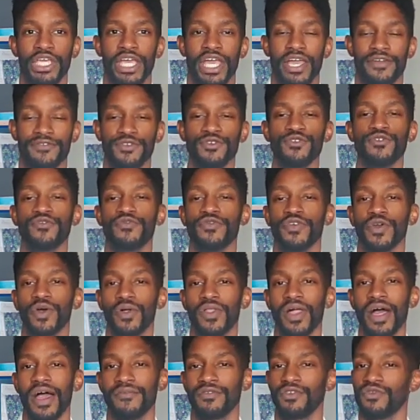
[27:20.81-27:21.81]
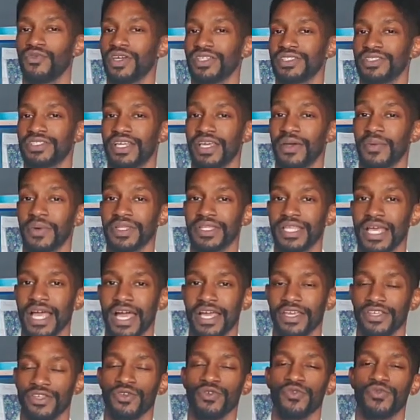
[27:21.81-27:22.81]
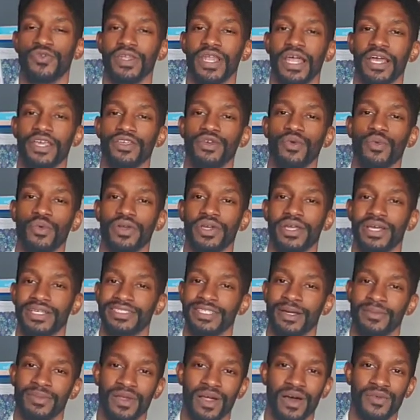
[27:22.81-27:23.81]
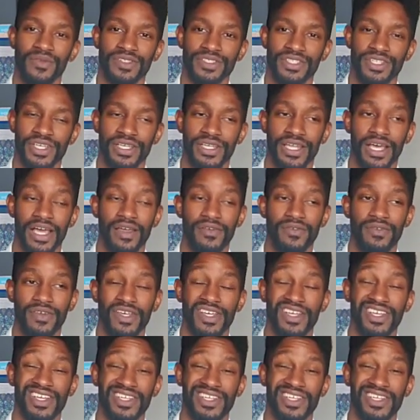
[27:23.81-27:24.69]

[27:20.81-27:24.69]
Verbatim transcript: if you feel that, if you resonate with that, and you feel like you want to accept love into your life,